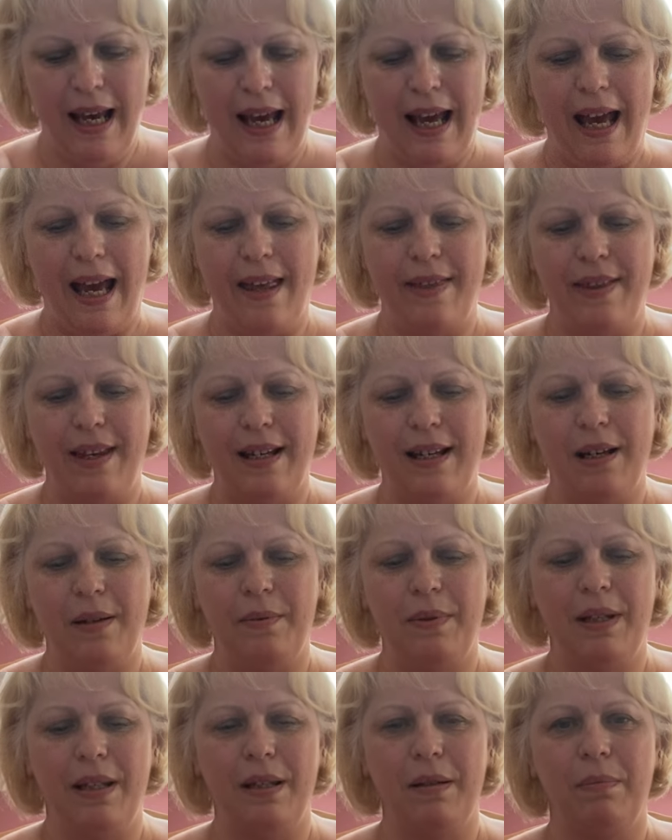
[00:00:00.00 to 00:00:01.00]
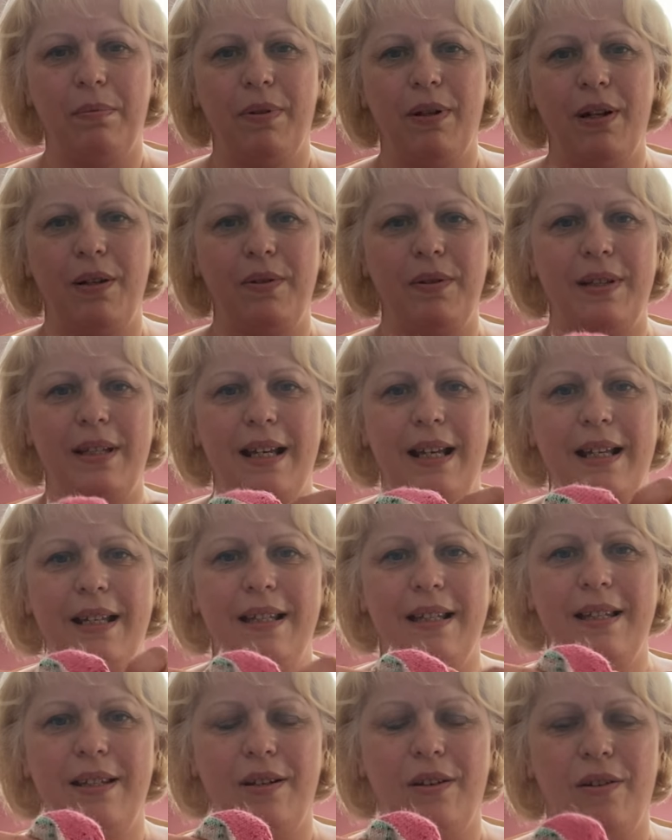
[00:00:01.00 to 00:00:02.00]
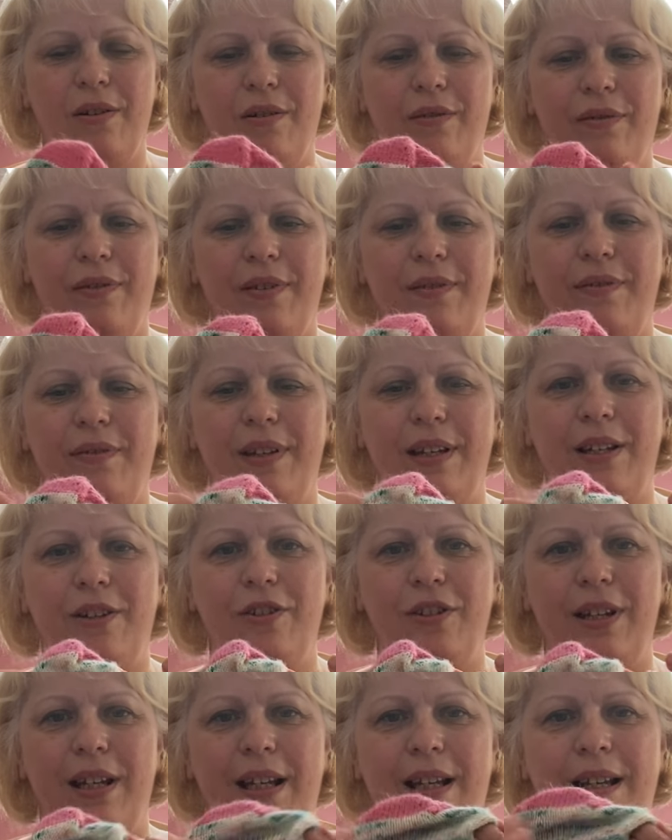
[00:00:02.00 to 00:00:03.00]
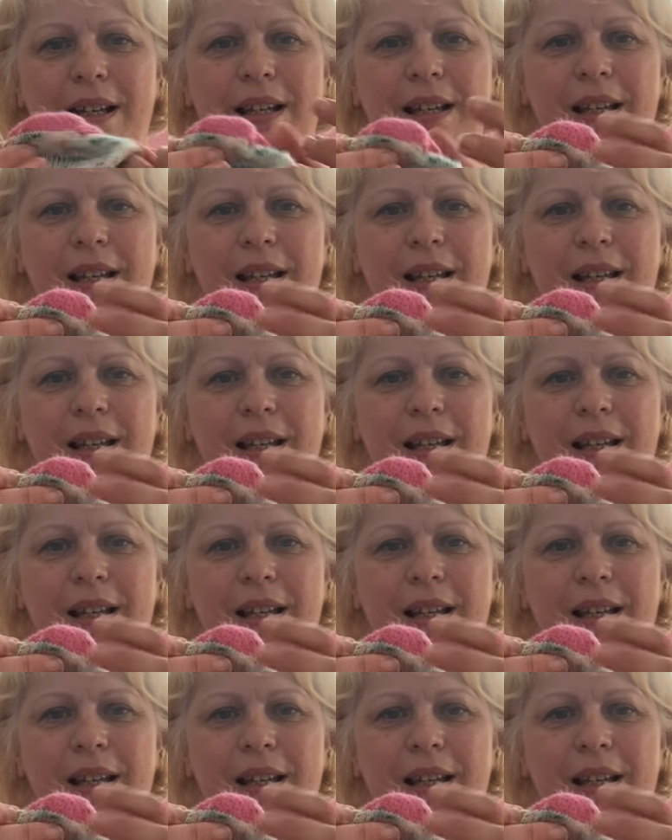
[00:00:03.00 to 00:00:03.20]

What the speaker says: and then I was in the process of finishing